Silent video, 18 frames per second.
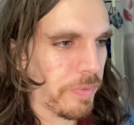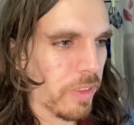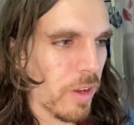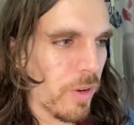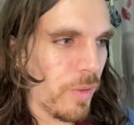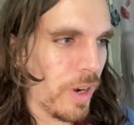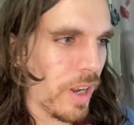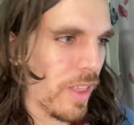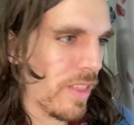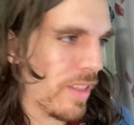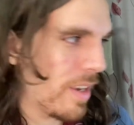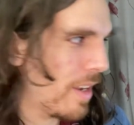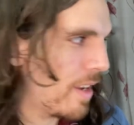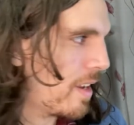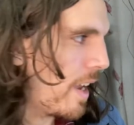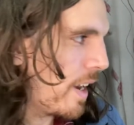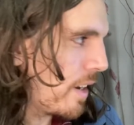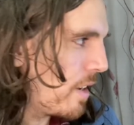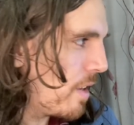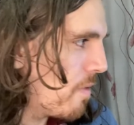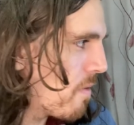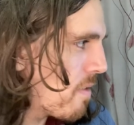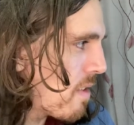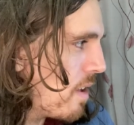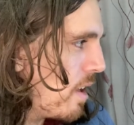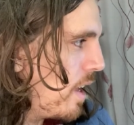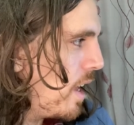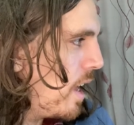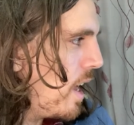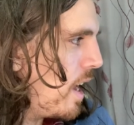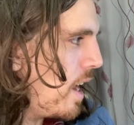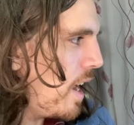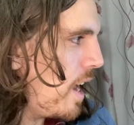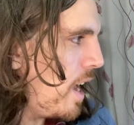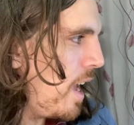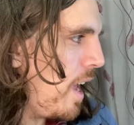one of the detectives.
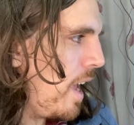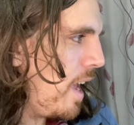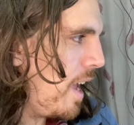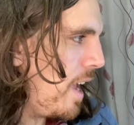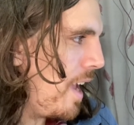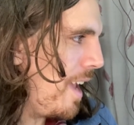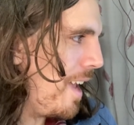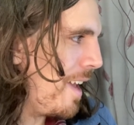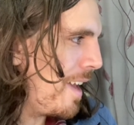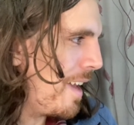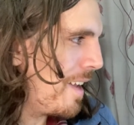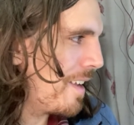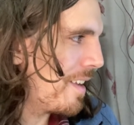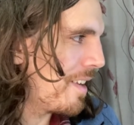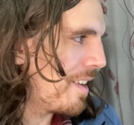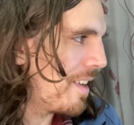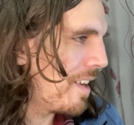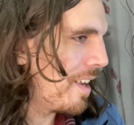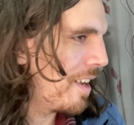And